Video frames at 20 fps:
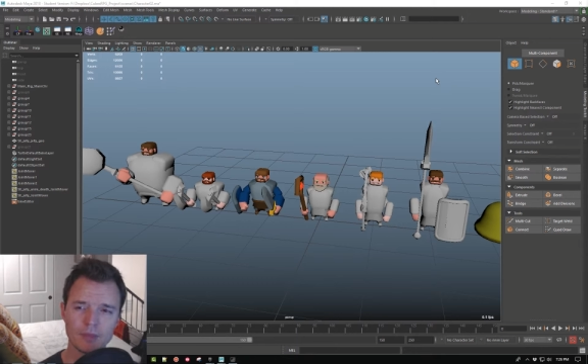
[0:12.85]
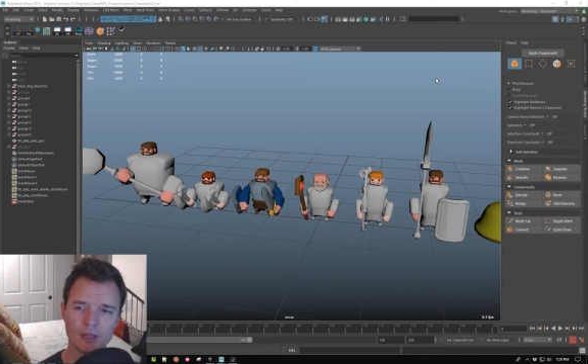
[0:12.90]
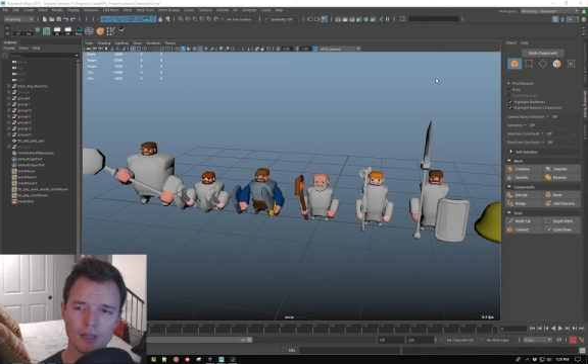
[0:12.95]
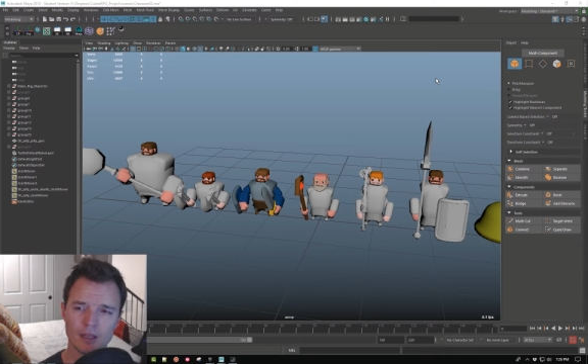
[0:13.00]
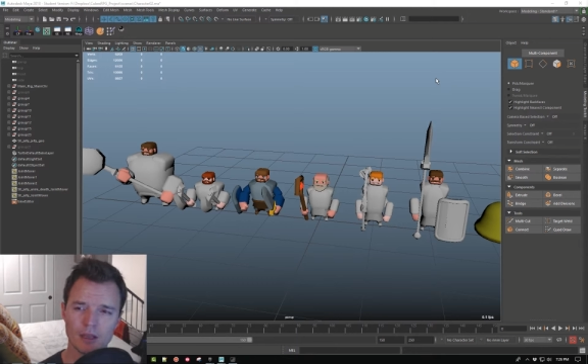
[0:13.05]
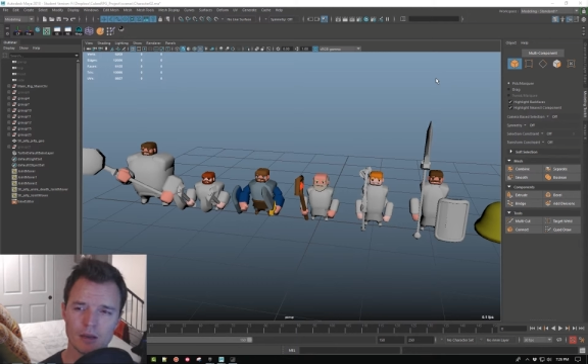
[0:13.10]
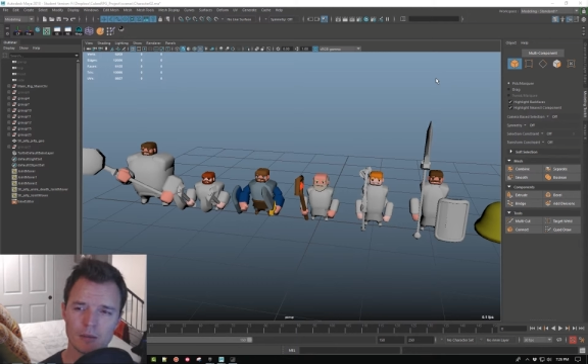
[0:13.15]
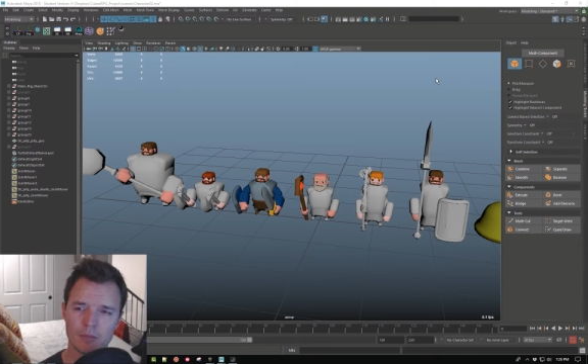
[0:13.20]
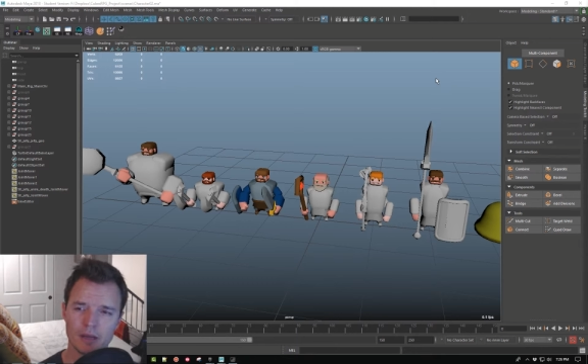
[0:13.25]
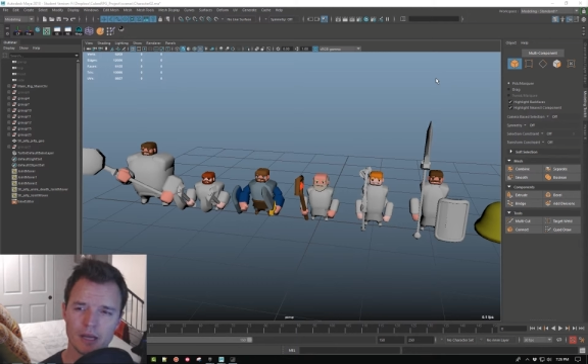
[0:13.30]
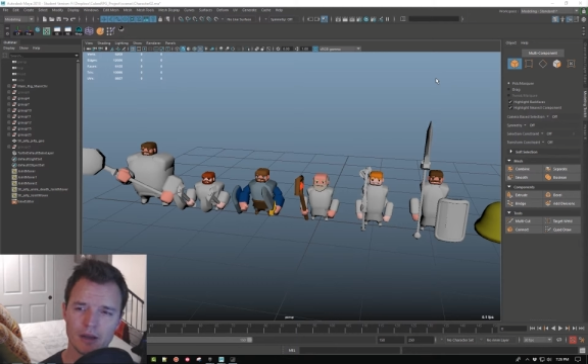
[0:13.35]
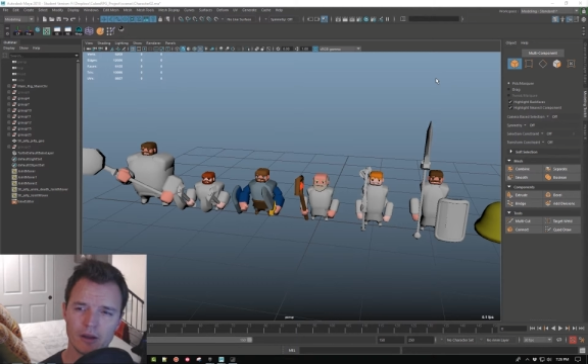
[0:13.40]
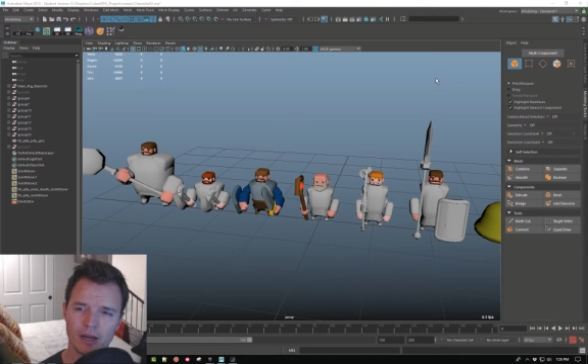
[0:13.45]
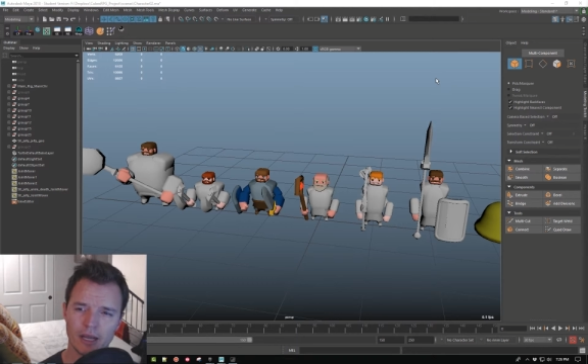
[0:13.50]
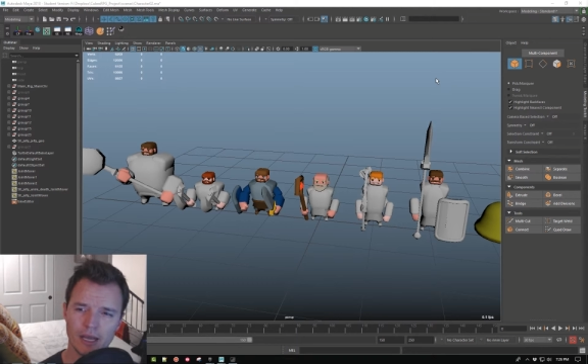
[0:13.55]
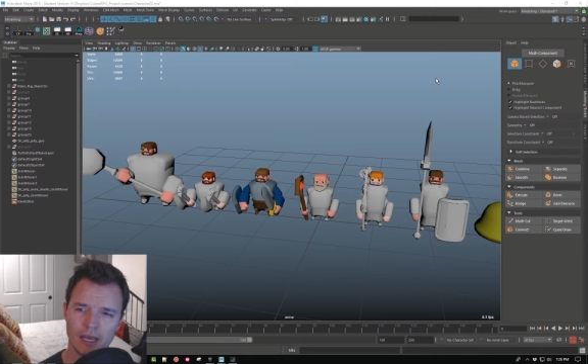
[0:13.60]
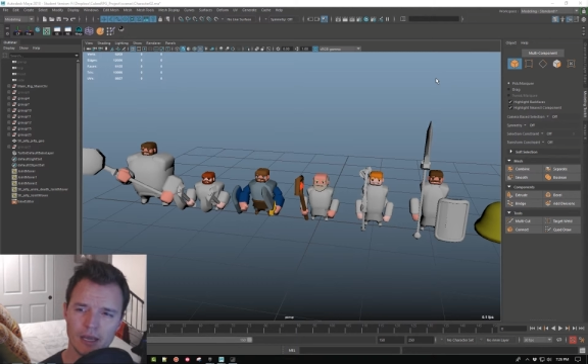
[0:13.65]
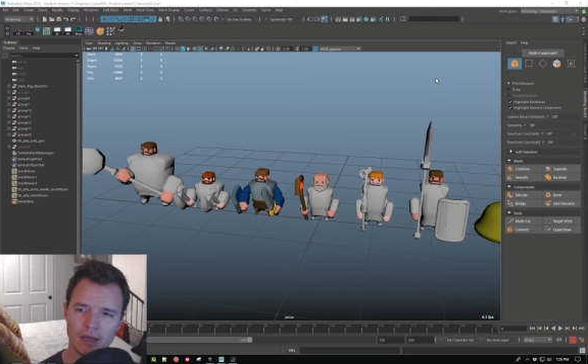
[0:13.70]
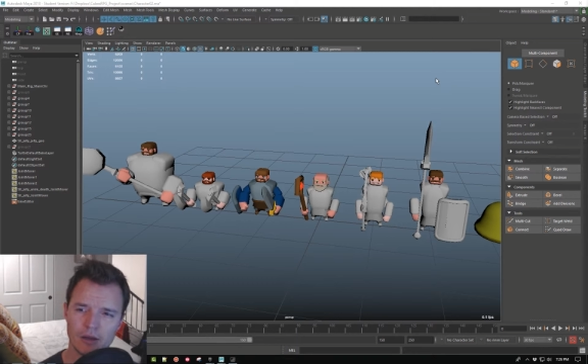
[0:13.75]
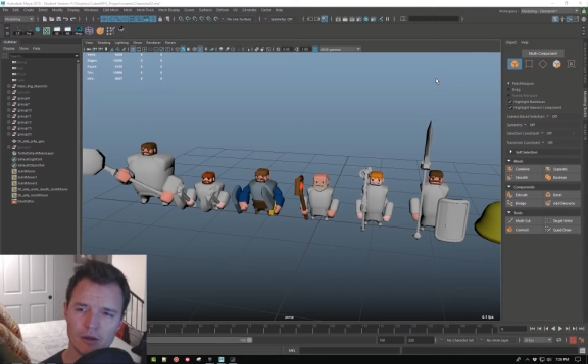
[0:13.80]
about
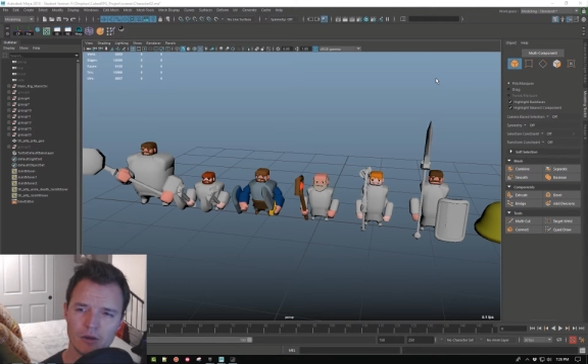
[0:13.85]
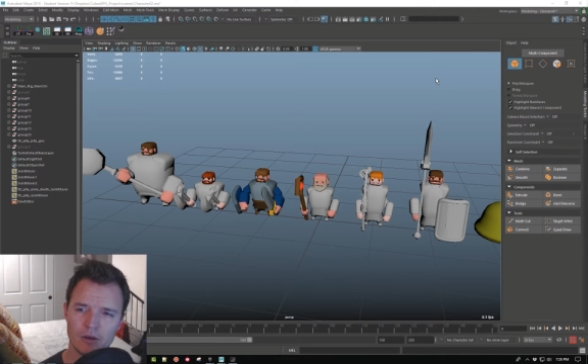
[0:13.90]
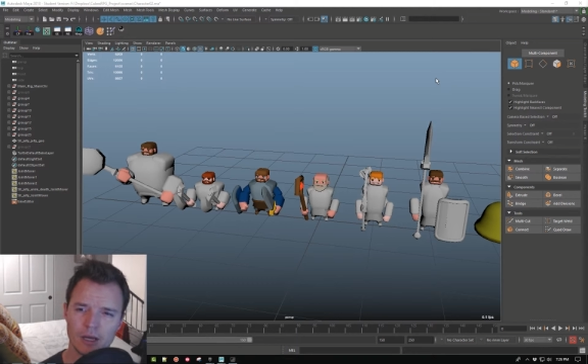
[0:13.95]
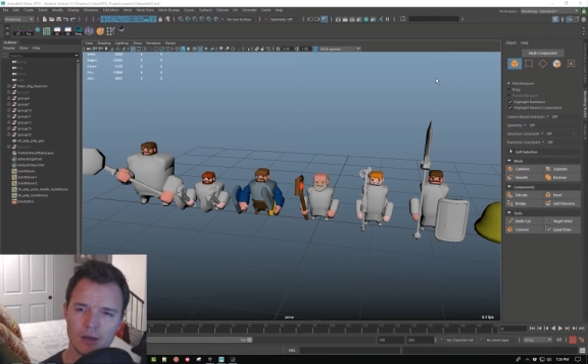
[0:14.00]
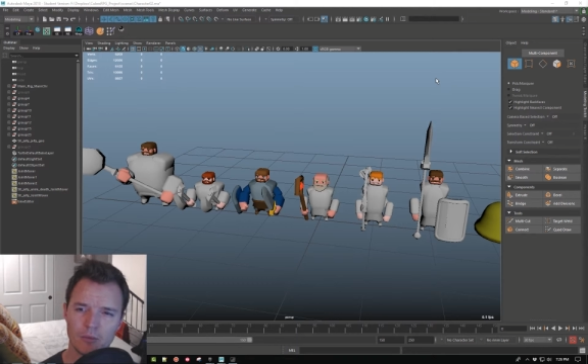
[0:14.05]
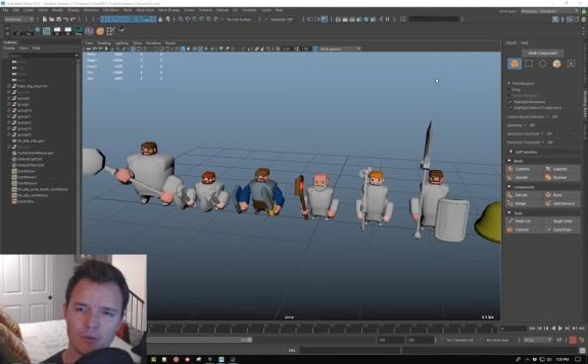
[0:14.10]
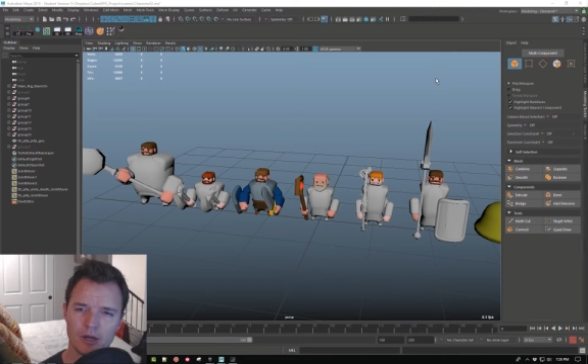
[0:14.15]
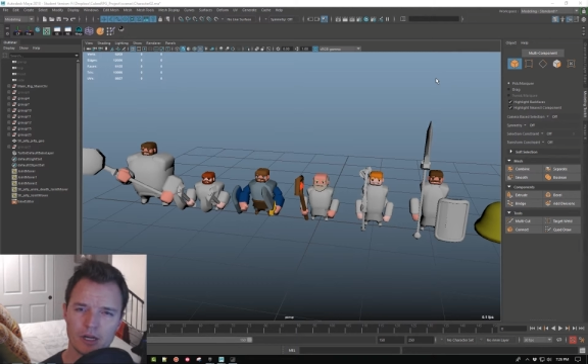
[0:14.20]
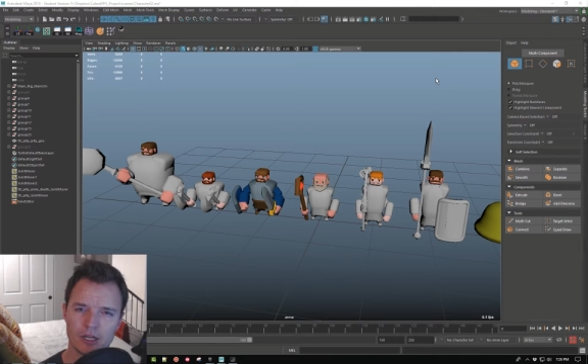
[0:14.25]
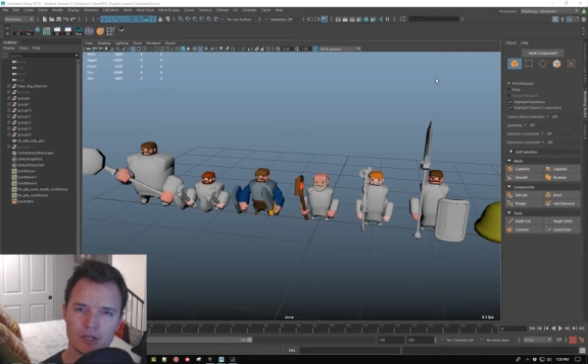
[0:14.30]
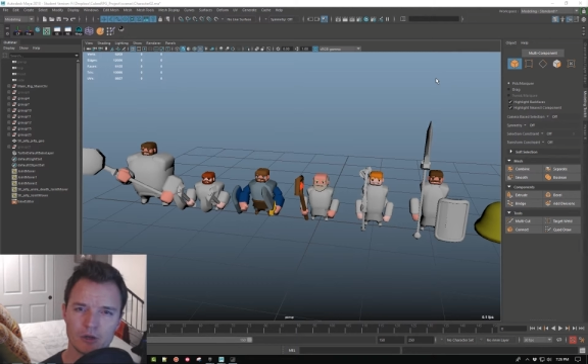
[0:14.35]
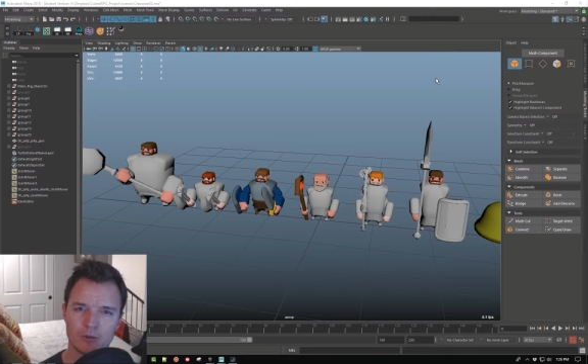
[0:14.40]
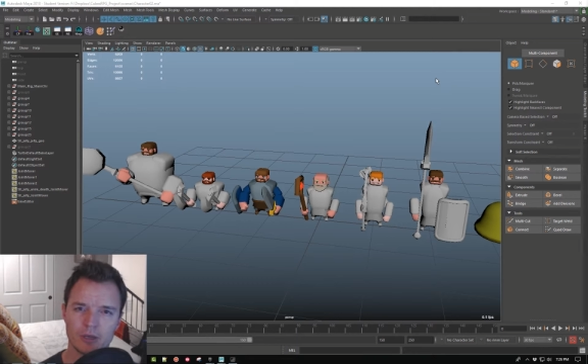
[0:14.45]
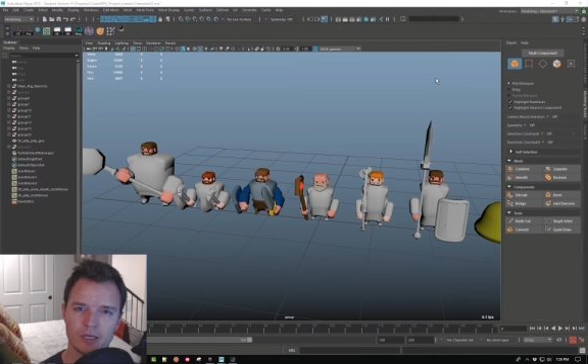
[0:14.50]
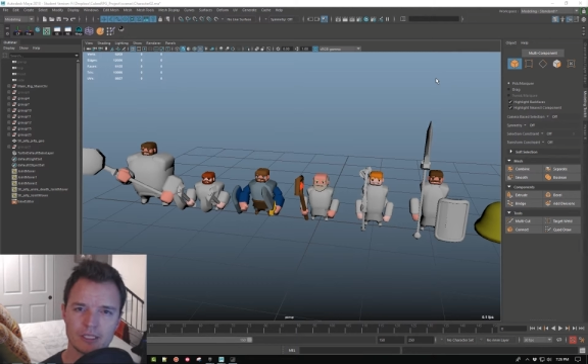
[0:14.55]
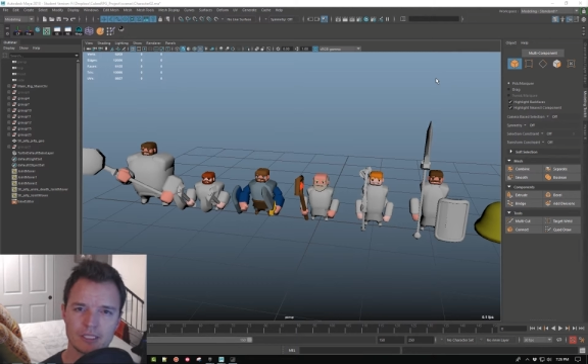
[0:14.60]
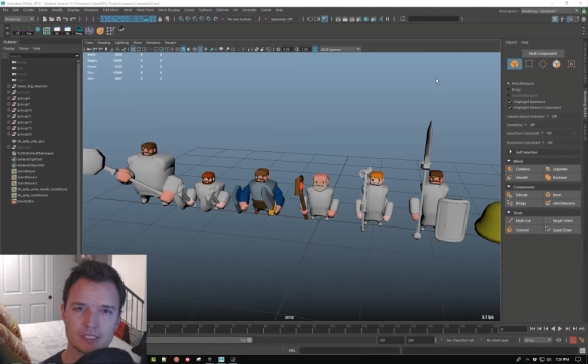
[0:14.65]
how I wanted to go about